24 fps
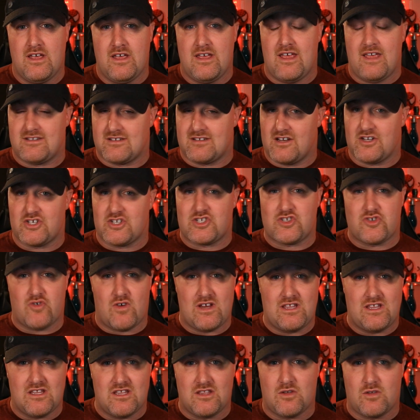It's going to
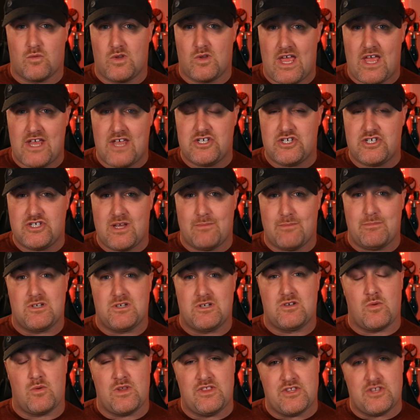strengthen the relationship
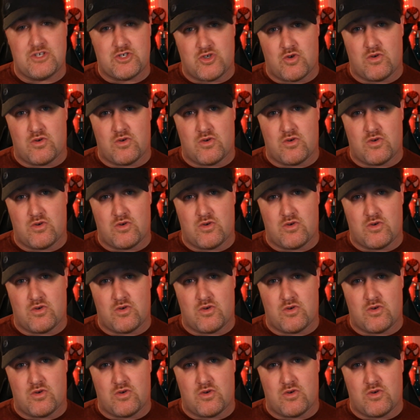between